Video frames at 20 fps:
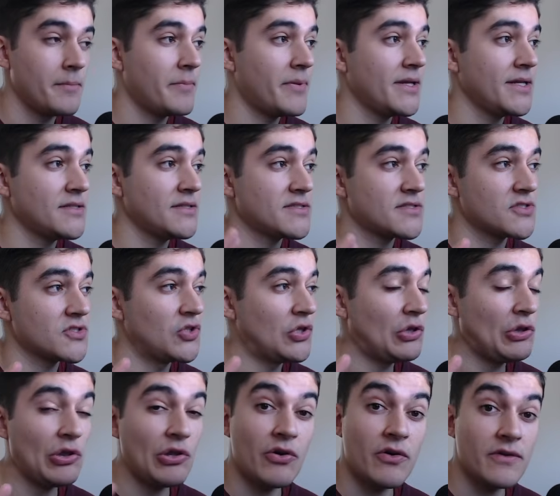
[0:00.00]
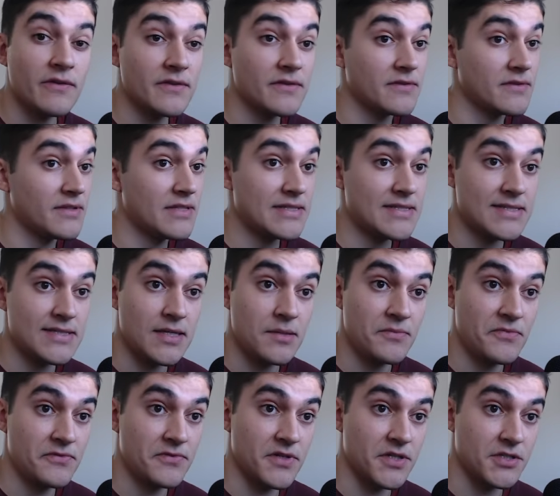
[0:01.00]
but it's not the same
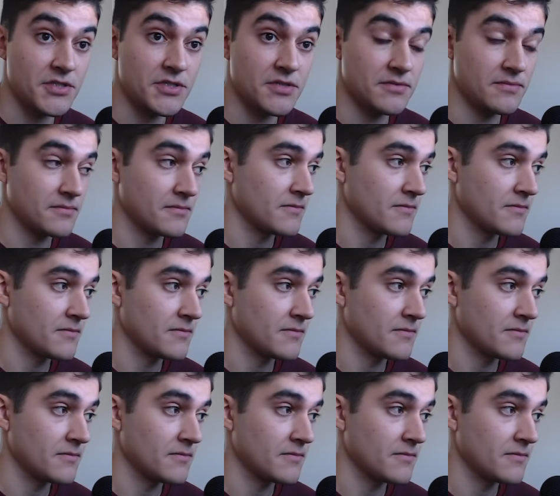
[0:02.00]
function.